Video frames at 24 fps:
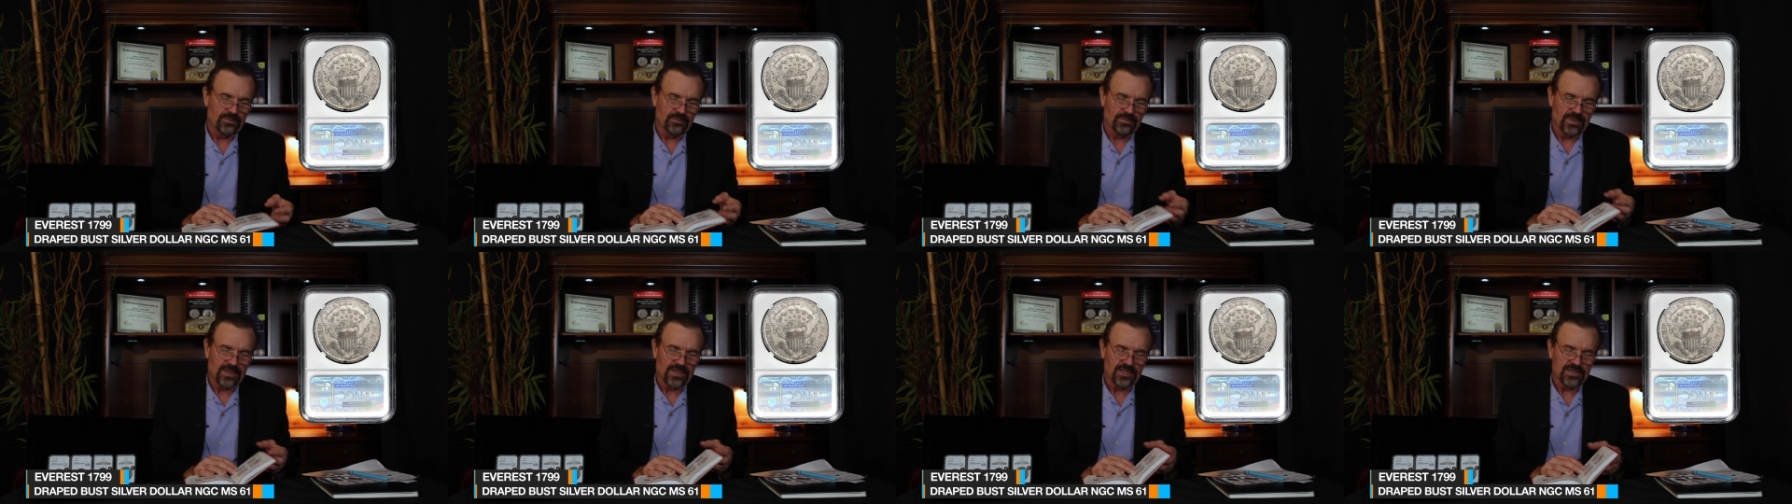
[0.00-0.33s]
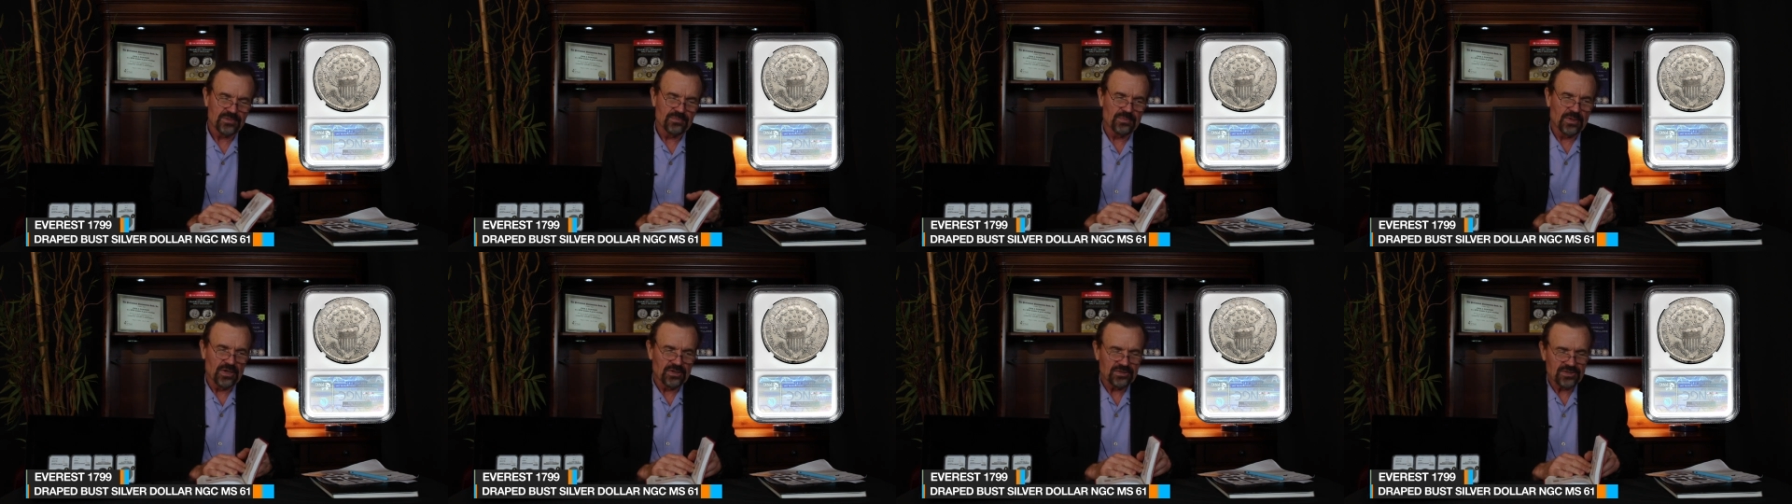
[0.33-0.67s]

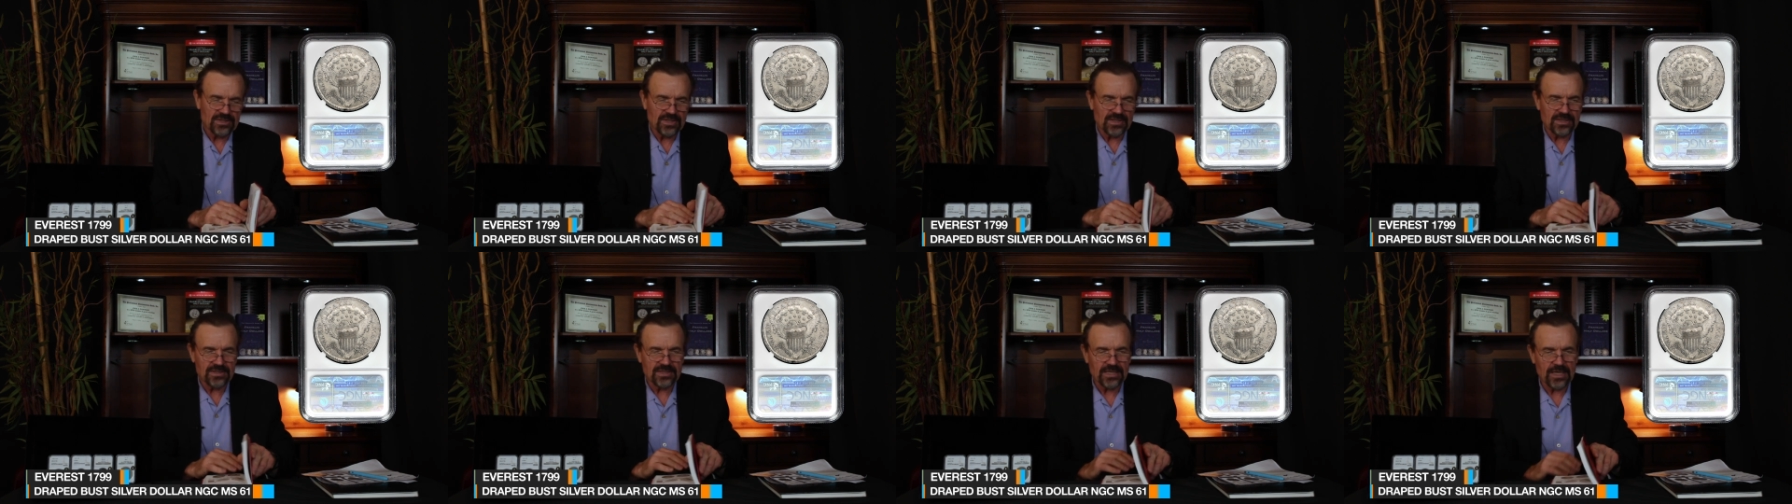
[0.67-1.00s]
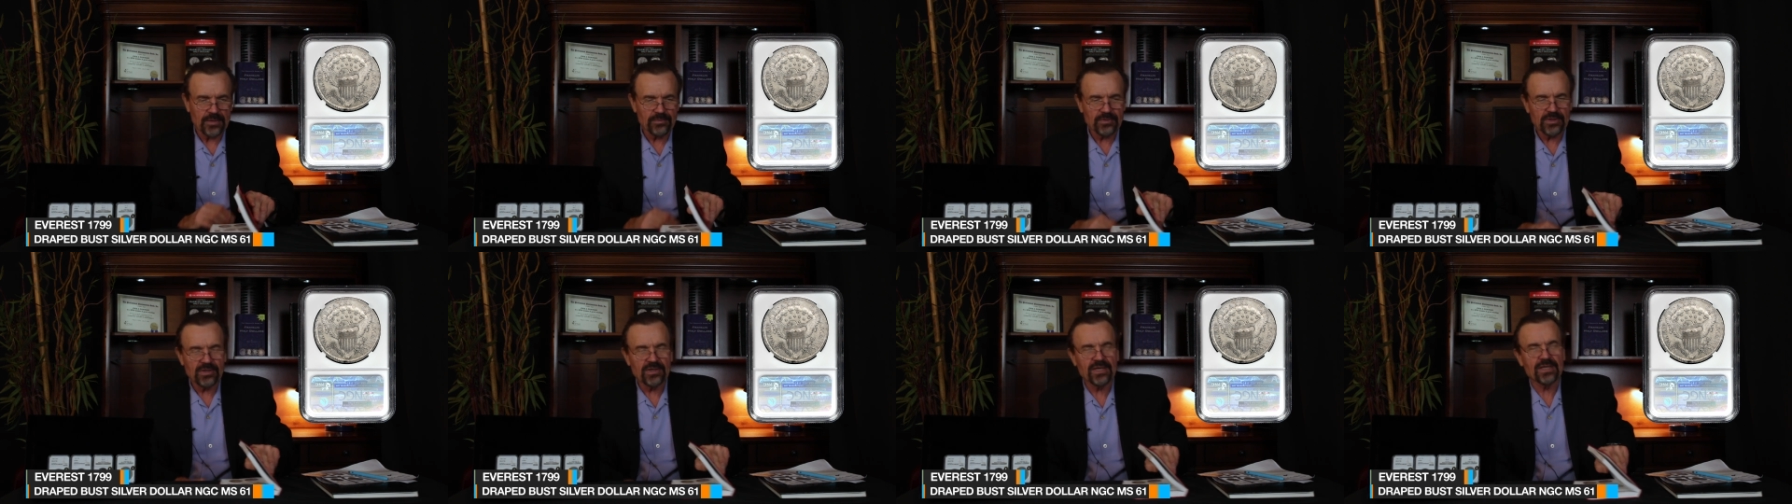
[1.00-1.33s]
Because most of the
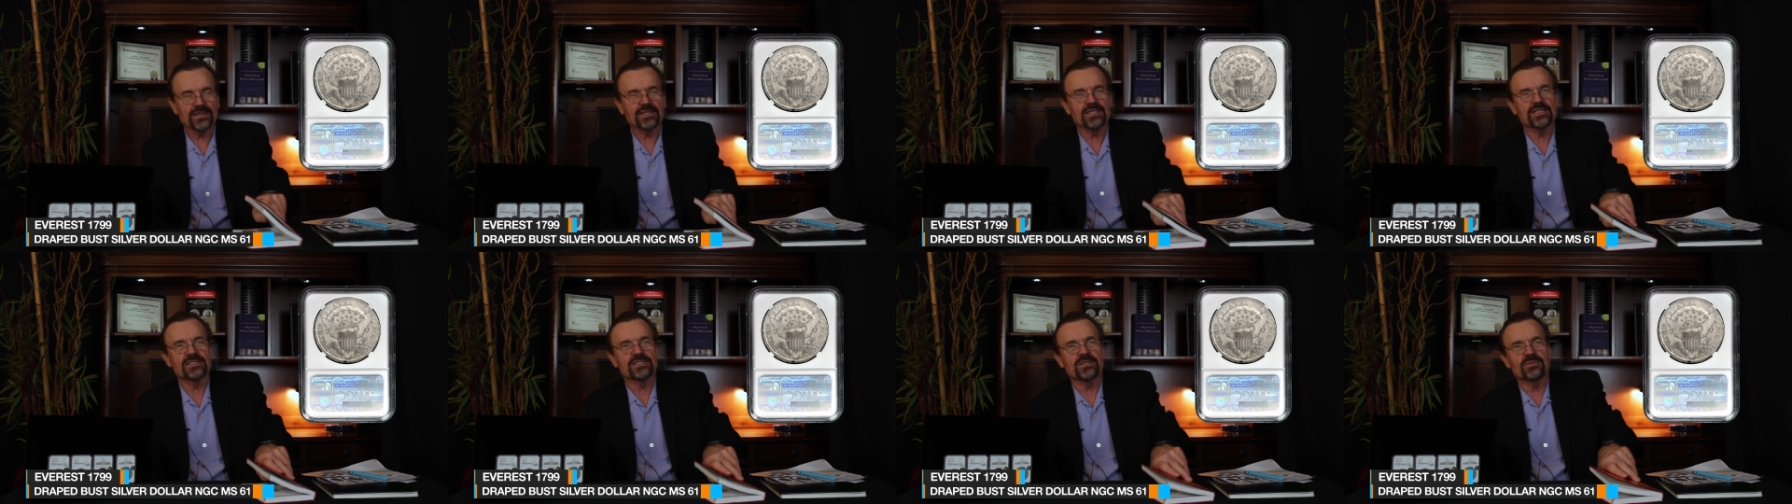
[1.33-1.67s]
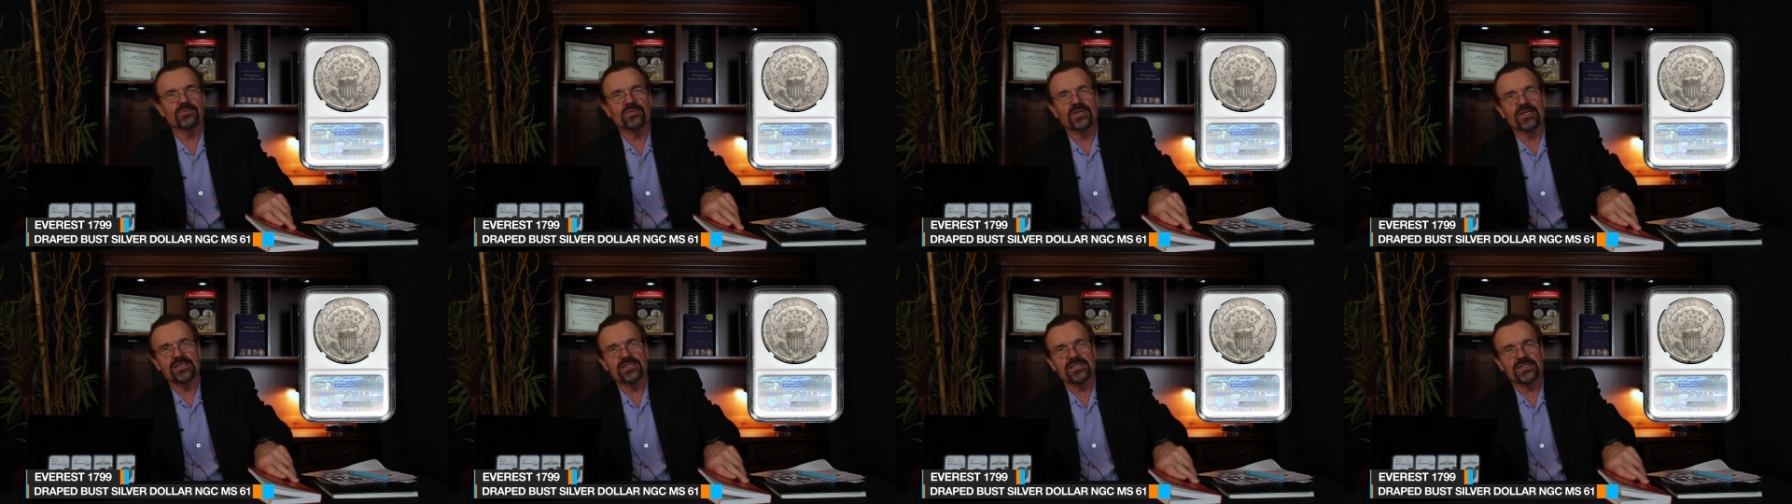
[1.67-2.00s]
time when you get these
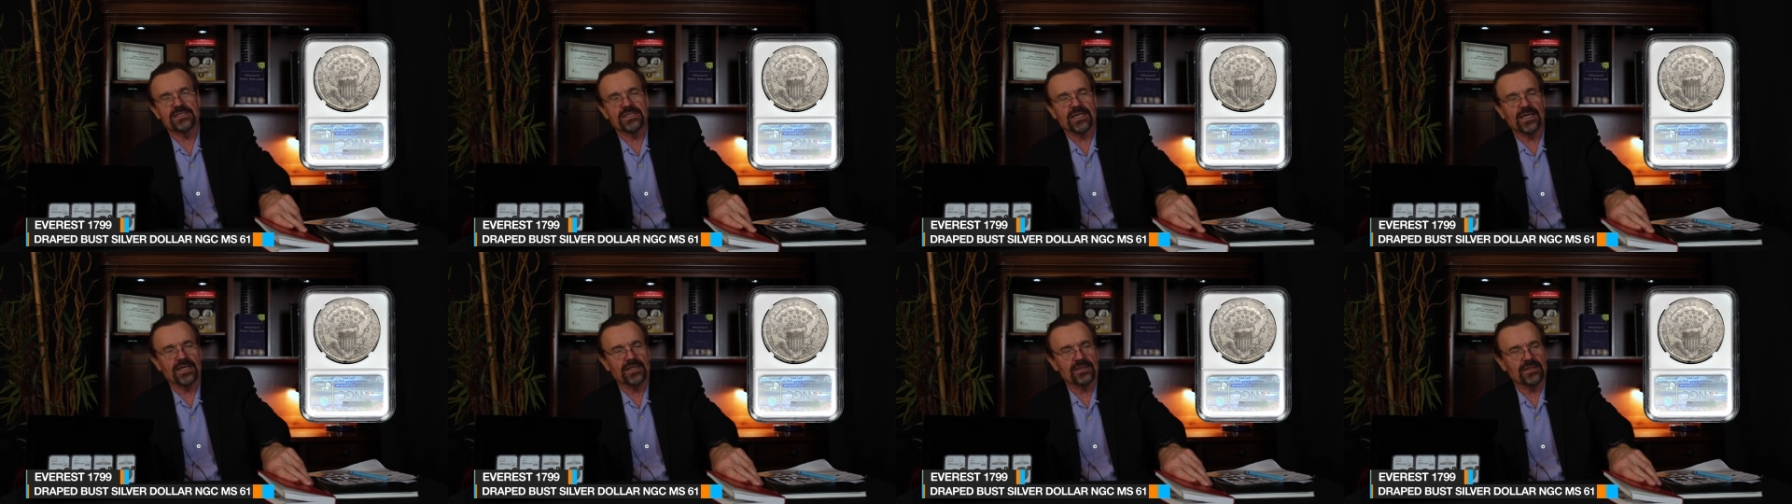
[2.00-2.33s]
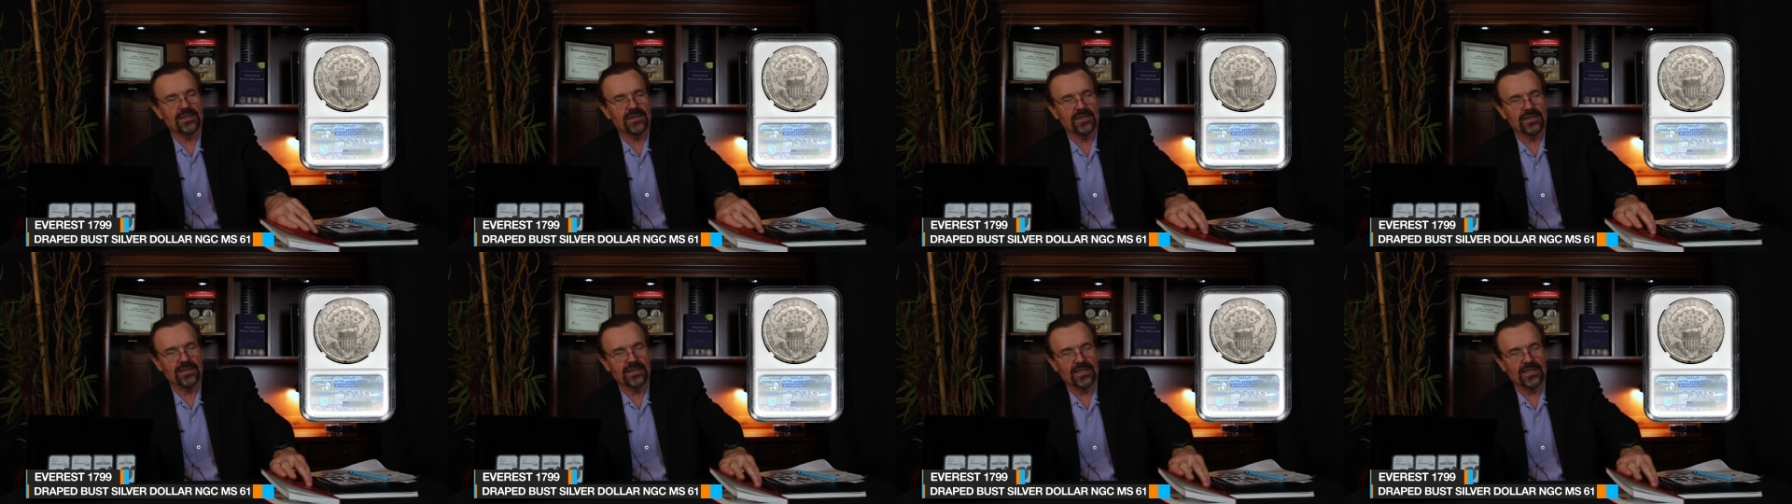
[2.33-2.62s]
in mint state,